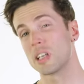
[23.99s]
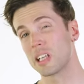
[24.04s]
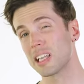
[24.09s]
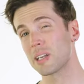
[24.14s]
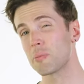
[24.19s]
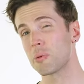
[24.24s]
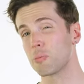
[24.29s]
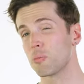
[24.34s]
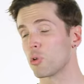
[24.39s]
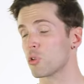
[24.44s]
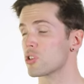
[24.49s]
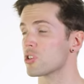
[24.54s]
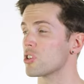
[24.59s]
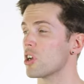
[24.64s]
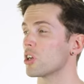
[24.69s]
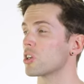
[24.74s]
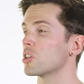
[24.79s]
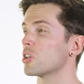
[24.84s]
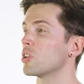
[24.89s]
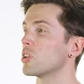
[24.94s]
a little bit more
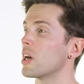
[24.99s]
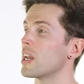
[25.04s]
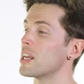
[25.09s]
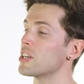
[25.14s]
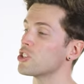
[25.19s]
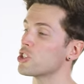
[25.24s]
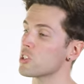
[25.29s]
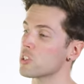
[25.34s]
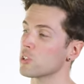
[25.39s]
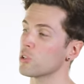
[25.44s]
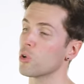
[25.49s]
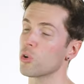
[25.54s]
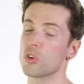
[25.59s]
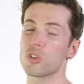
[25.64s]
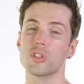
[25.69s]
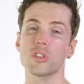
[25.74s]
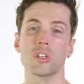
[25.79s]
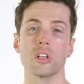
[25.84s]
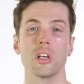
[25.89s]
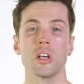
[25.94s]
subtle, and it just
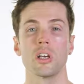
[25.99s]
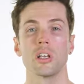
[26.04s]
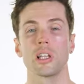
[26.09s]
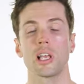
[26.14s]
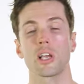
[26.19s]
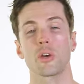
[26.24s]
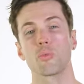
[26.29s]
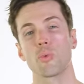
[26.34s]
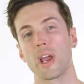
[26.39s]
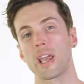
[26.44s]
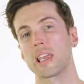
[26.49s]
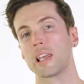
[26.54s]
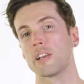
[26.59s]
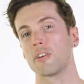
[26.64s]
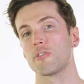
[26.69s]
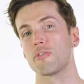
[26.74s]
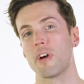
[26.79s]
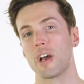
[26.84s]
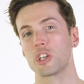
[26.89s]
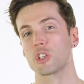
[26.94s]
looks like regular
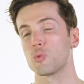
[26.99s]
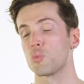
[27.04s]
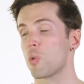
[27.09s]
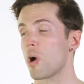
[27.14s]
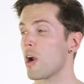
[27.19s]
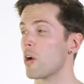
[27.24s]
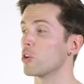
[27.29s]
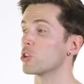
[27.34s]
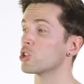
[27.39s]
fashion wear.